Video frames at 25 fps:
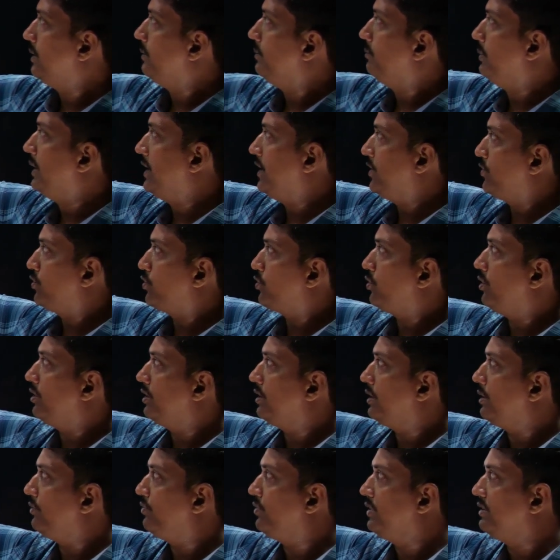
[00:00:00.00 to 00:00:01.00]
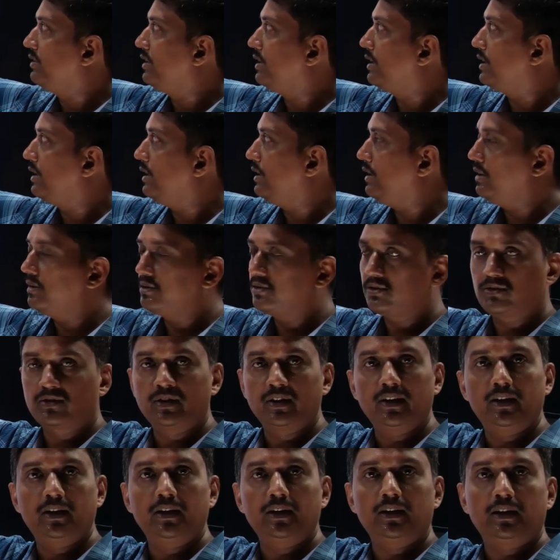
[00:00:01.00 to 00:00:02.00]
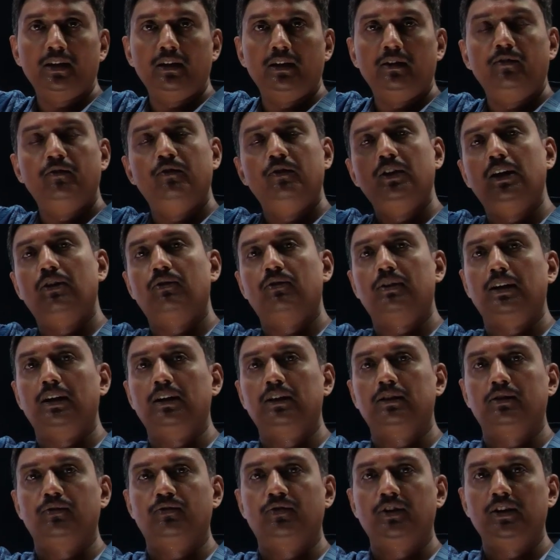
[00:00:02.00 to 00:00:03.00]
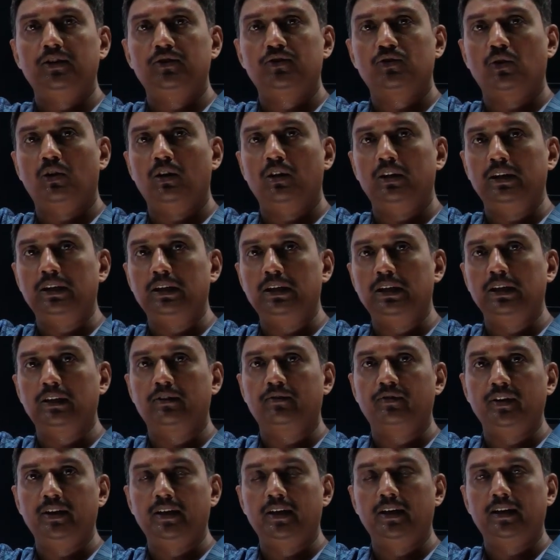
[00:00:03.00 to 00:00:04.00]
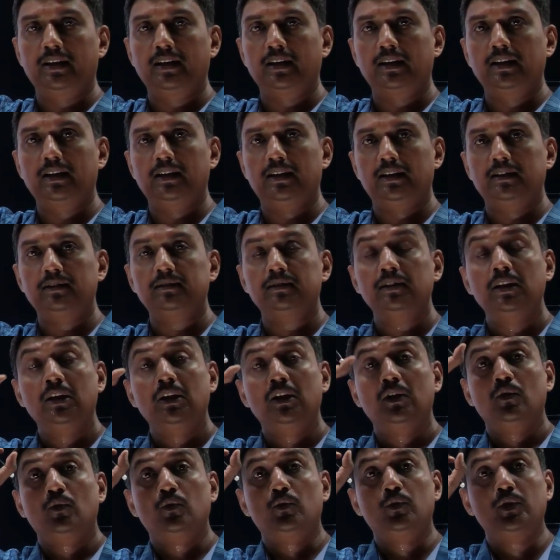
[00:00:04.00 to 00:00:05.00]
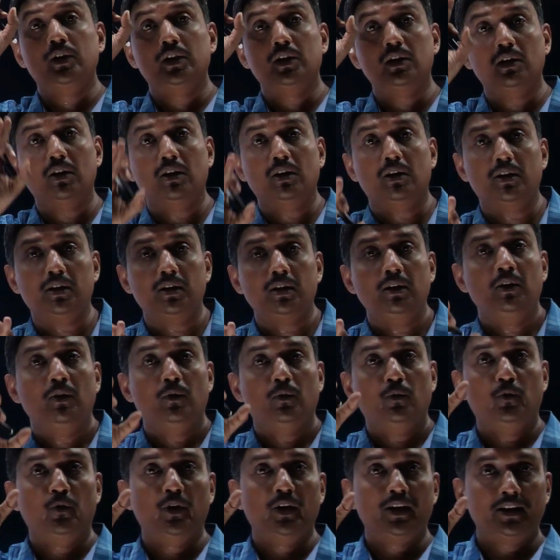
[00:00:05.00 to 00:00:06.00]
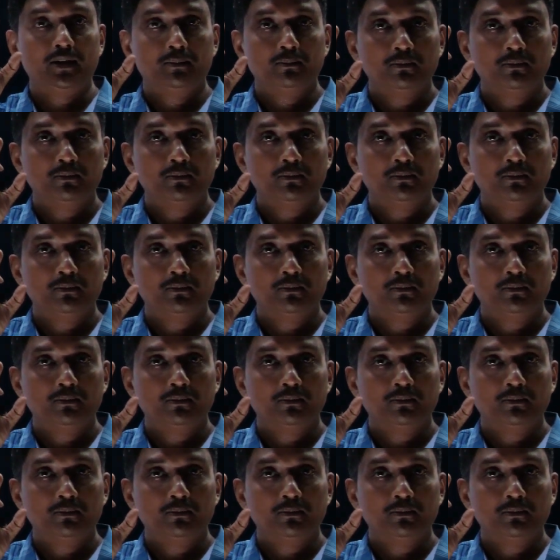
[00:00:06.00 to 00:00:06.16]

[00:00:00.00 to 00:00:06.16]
based on the physical state, we have classified solid, liquid and gas. We are very